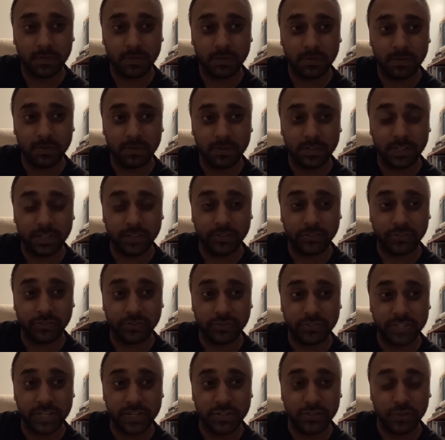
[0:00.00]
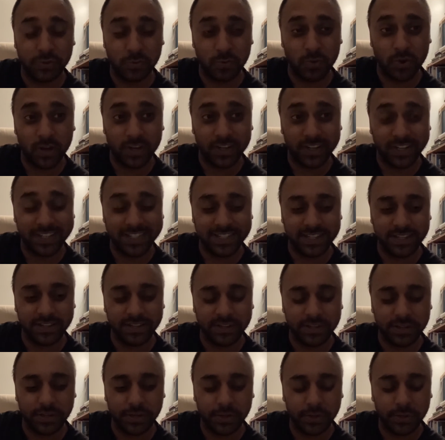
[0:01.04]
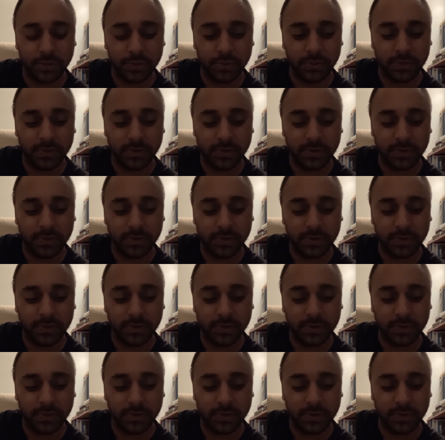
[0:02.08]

so season 1, I didn't know